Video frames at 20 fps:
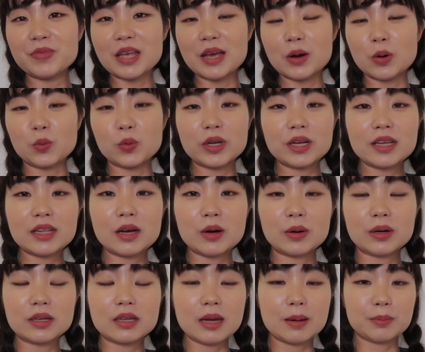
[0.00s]
yeah, we did
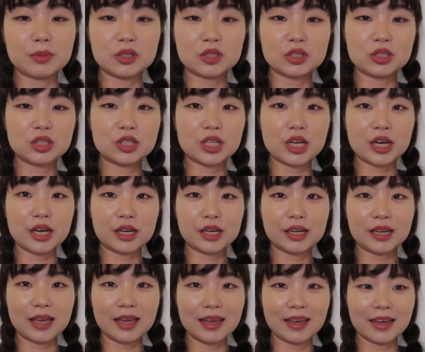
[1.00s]
our temperature
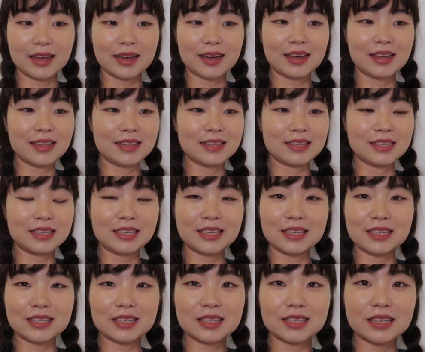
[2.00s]
check and
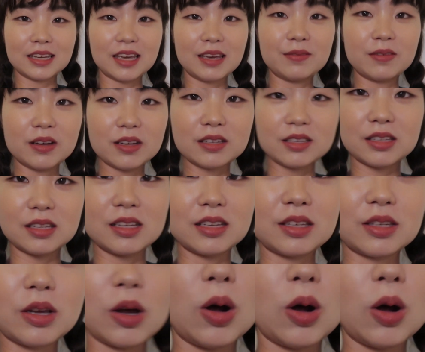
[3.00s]
he just gave us this